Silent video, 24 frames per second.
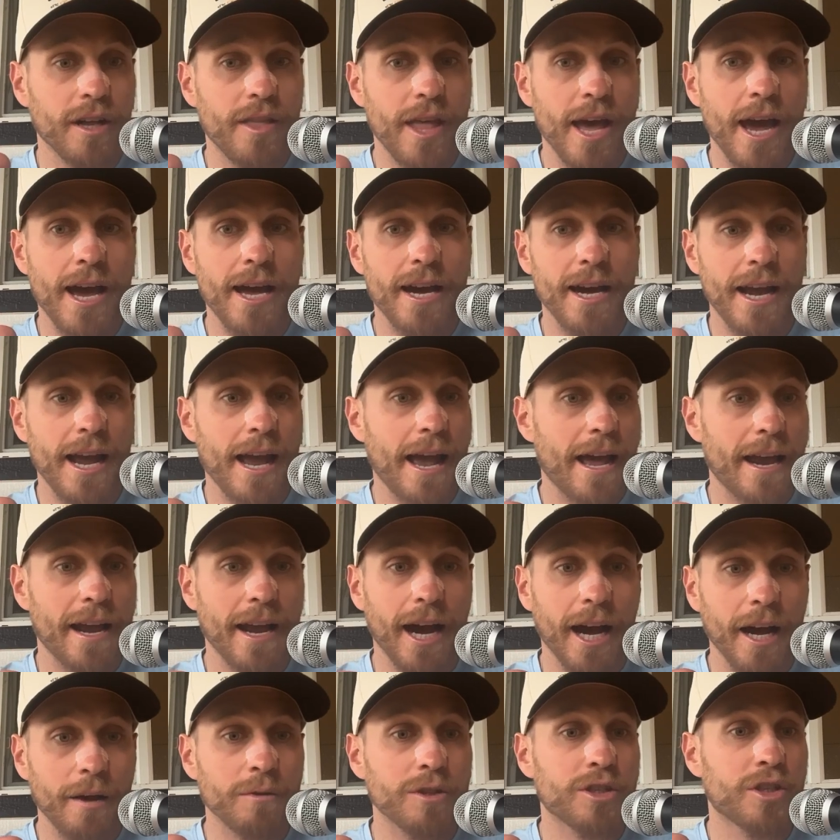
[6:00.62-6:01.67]
that. And
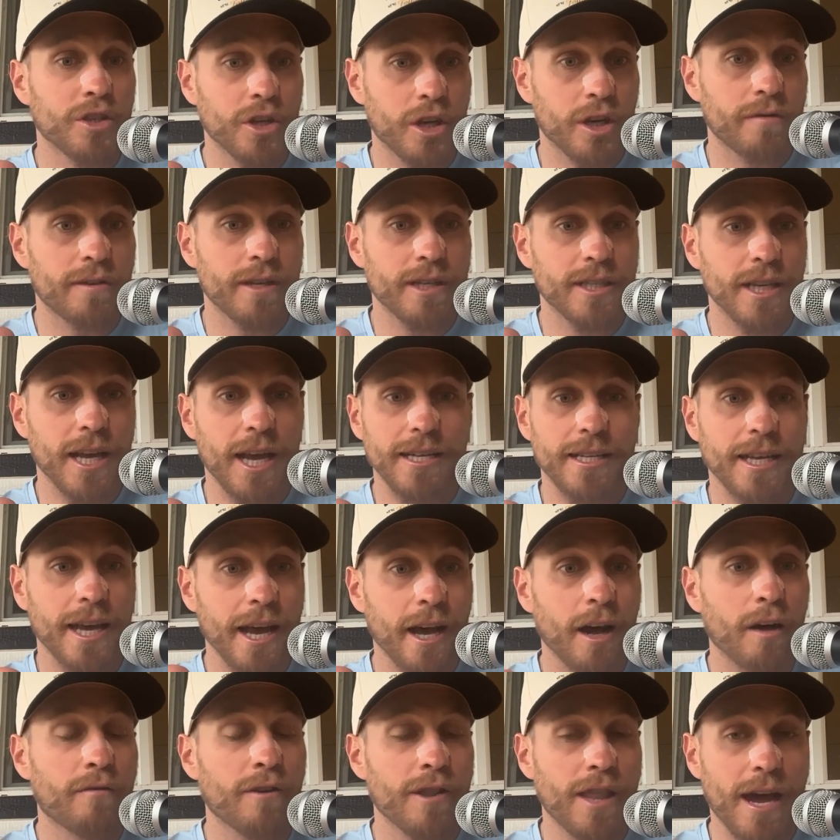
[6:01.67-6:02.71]
I was nervous as
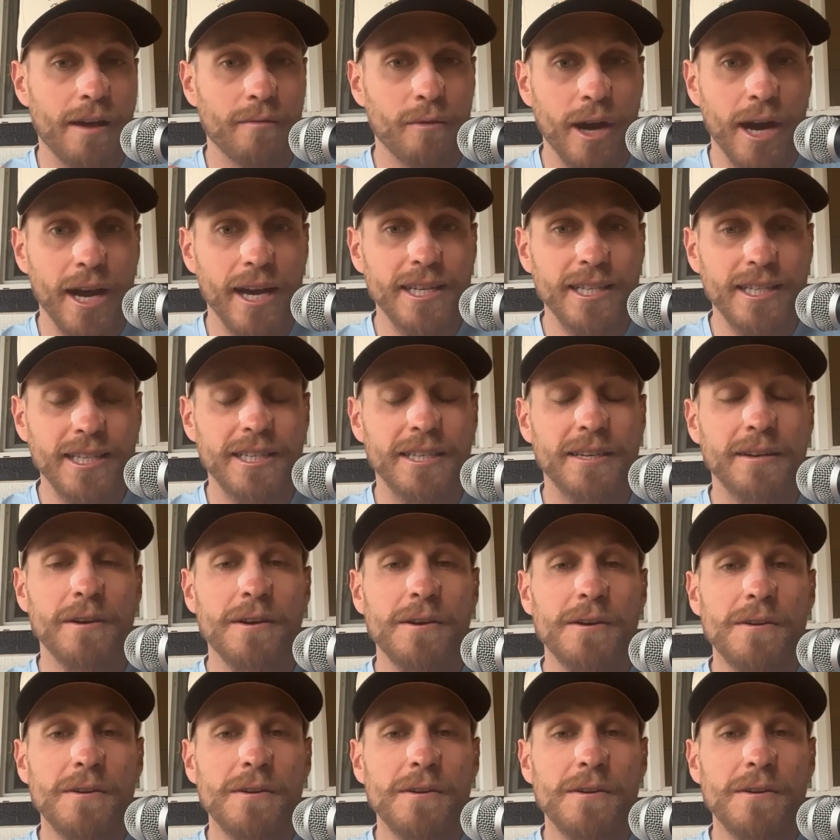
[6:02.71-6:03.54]
hell for that race.